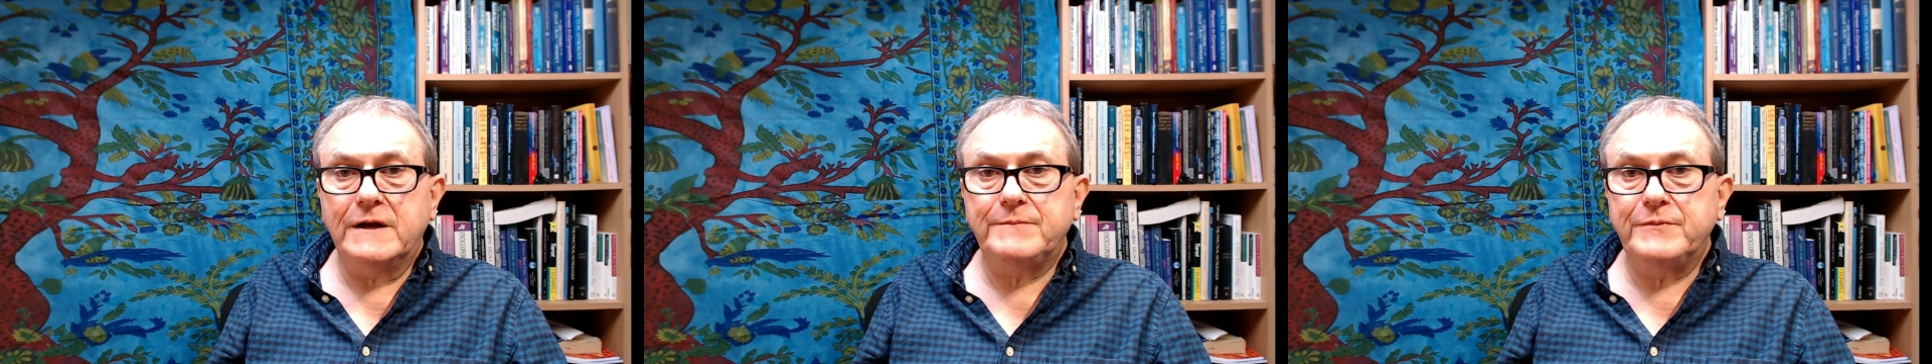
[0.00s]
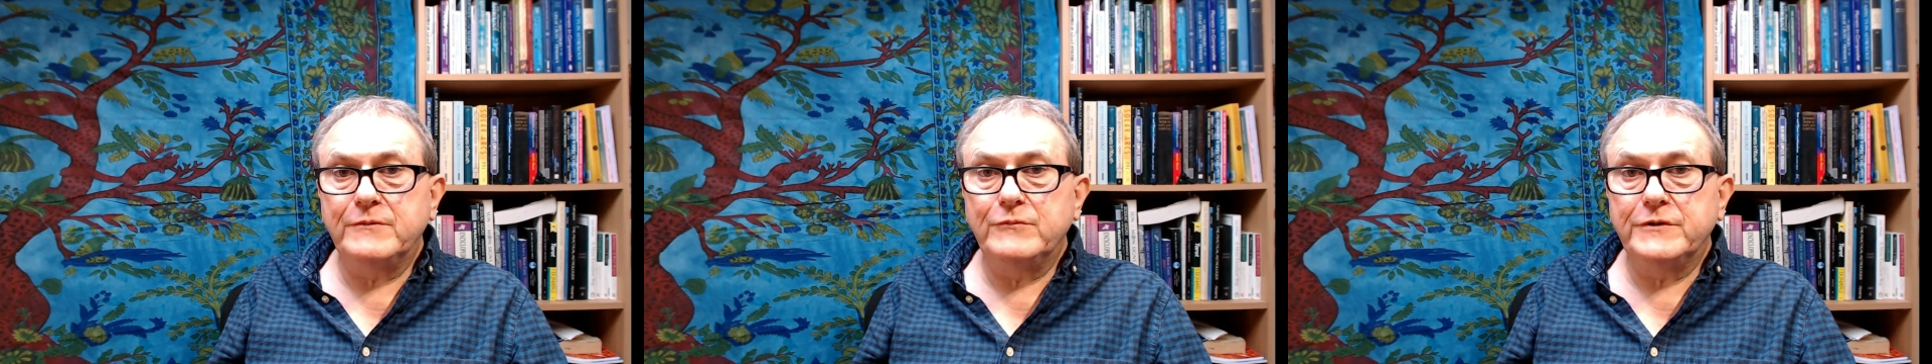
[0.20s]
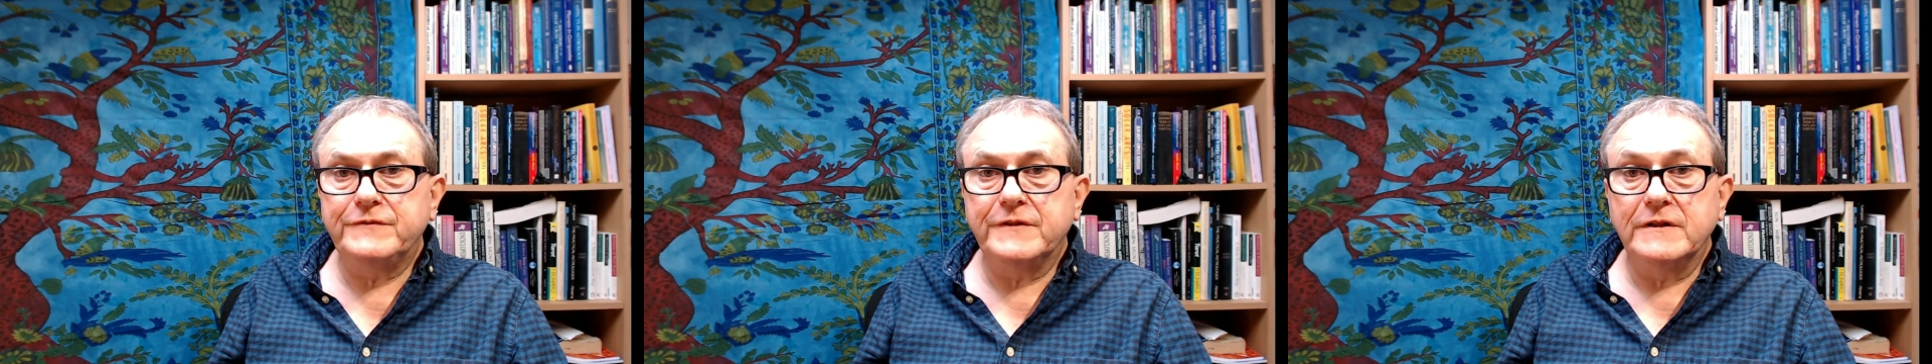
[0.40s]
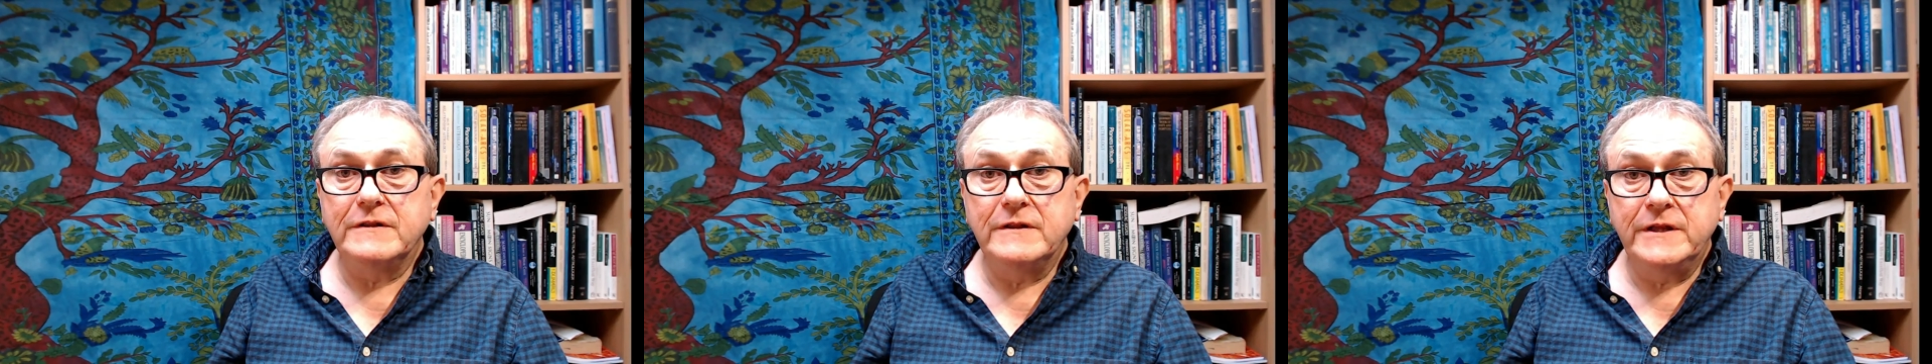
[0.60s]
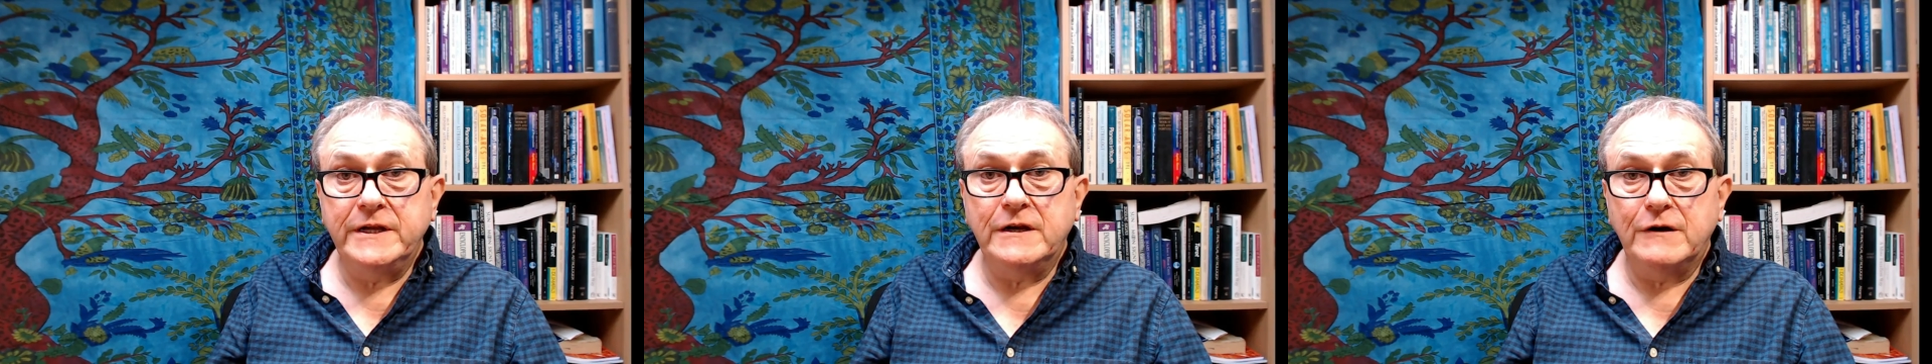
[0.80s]
happened with the
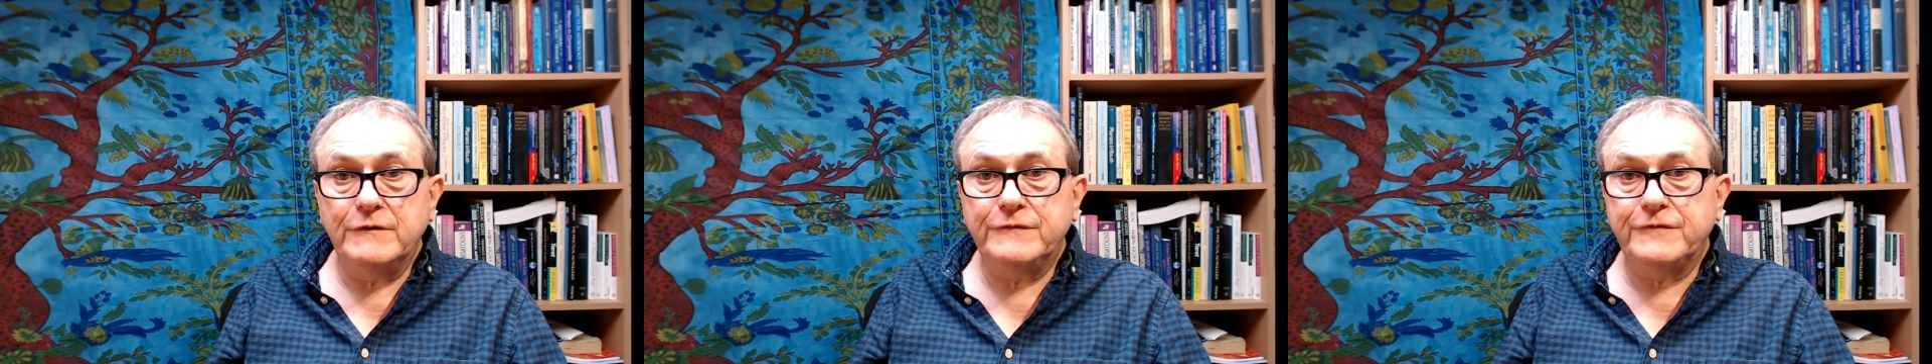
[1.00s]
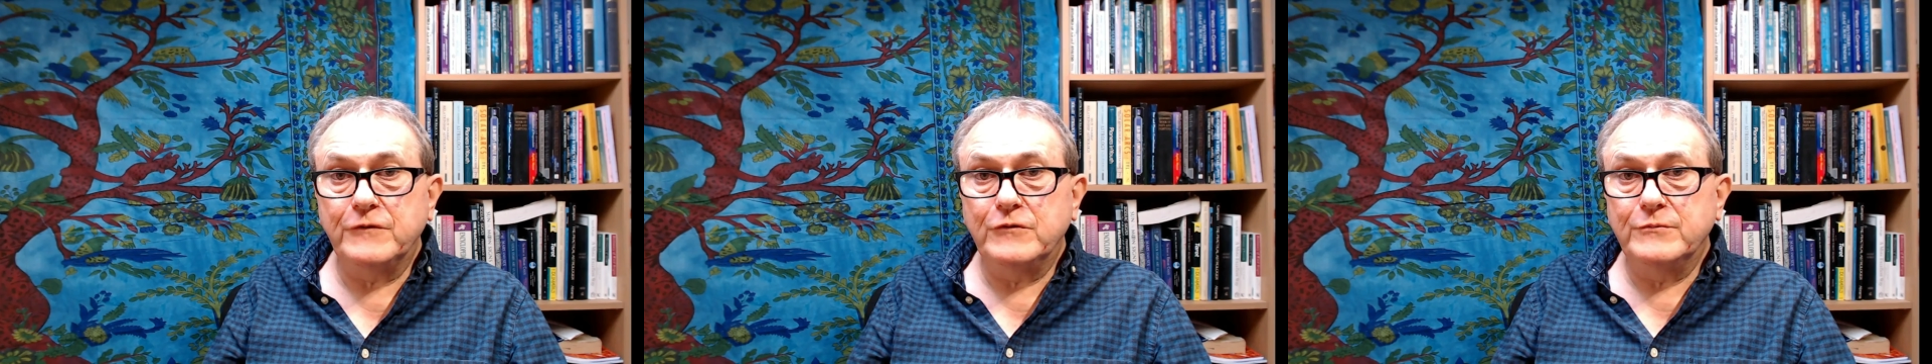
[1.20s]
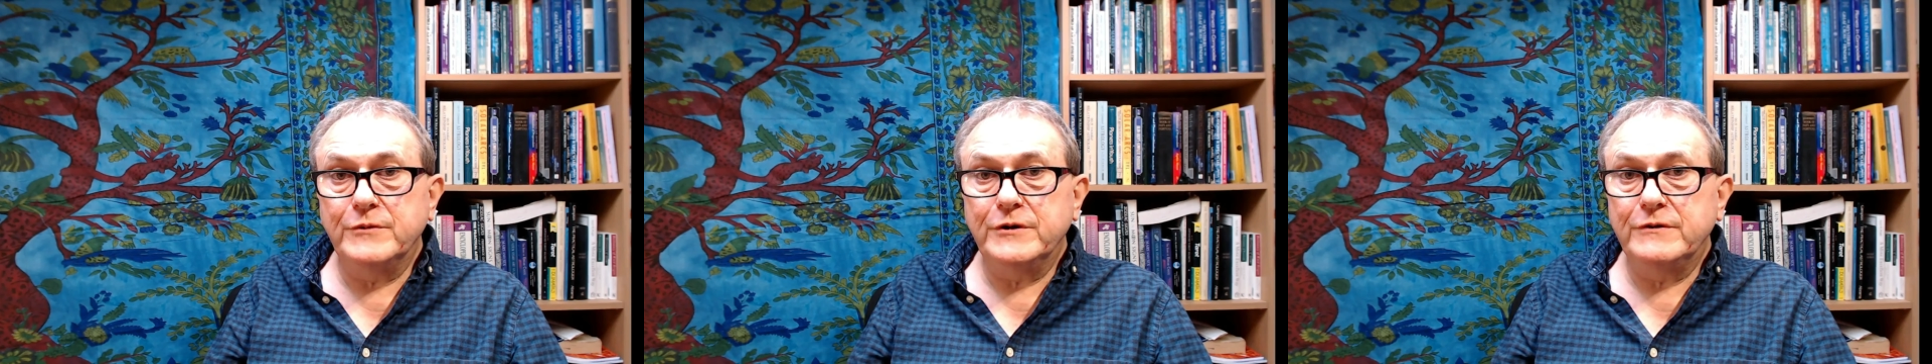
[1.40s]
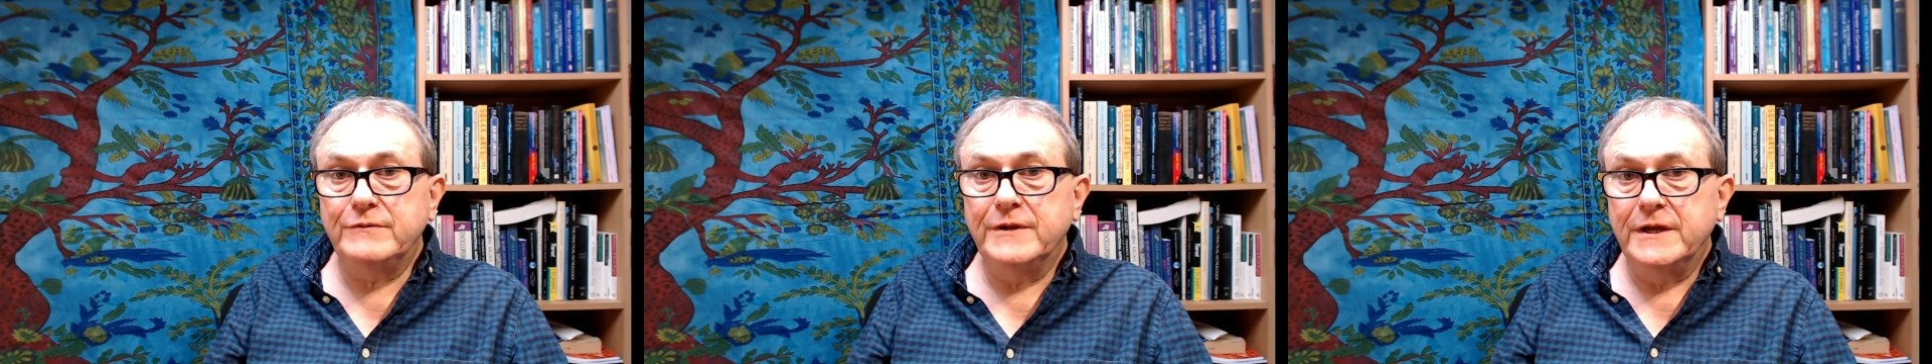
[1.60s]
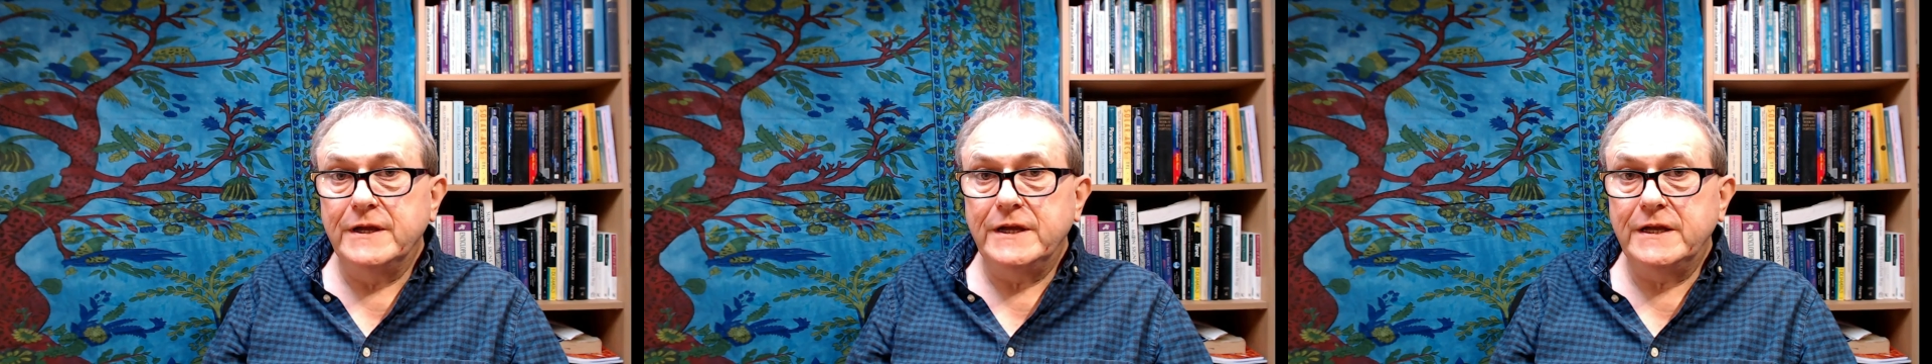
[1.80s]
Leo full
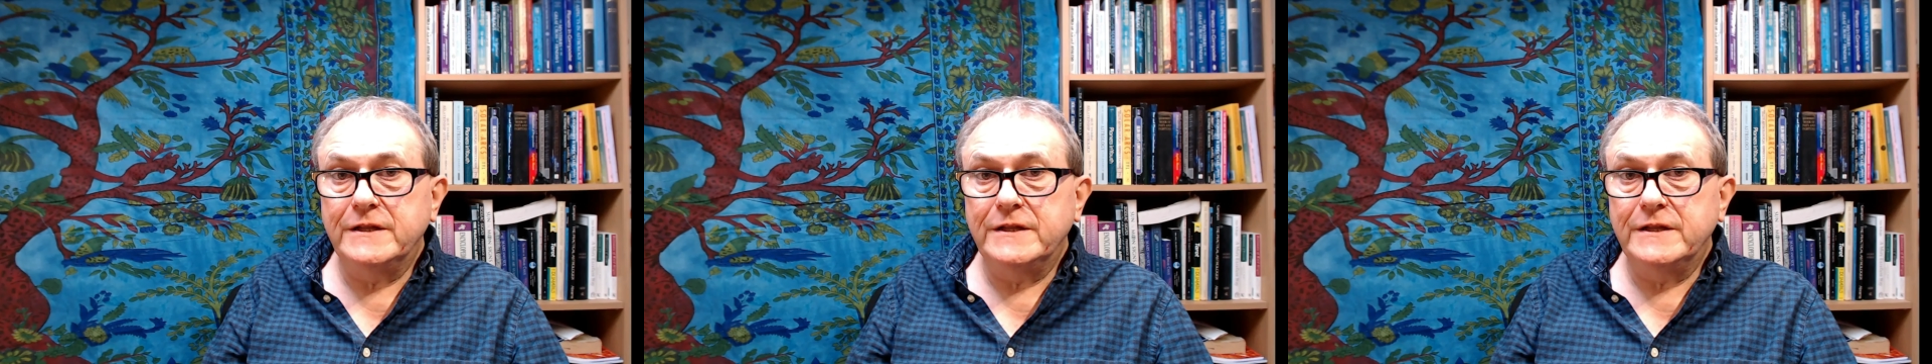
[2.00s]
moon